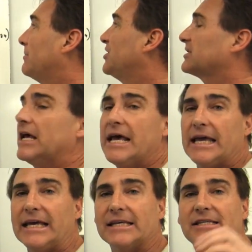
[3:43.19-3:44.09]
objects
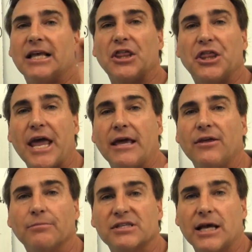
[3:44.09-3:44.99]
is that they
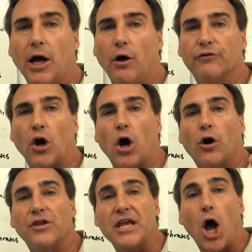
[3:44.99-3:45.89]
themselves
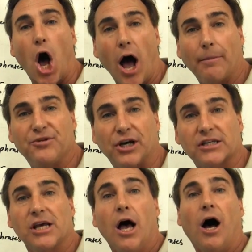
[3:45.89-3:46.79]
are the
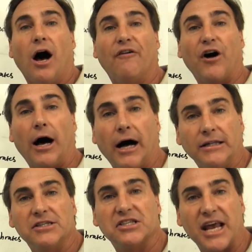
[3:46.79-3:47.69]
objects of
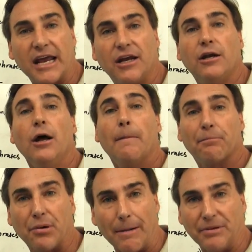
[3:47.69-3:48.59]

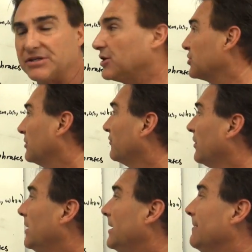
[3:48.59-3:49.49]
unstated prepositions.